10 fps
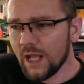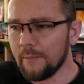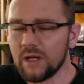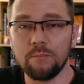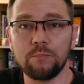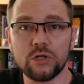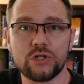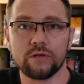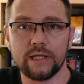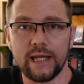I'm going to
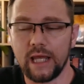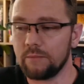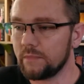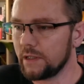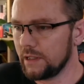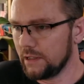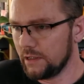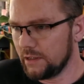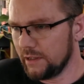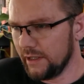butcher the name.
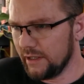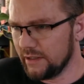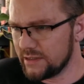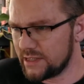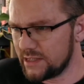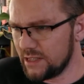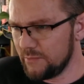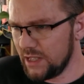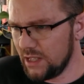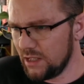
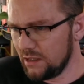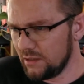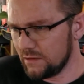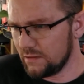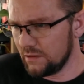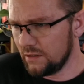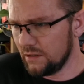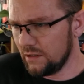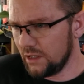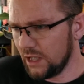Simi
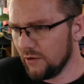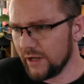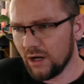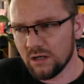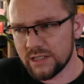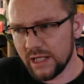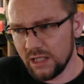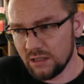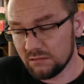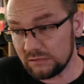Iriarte.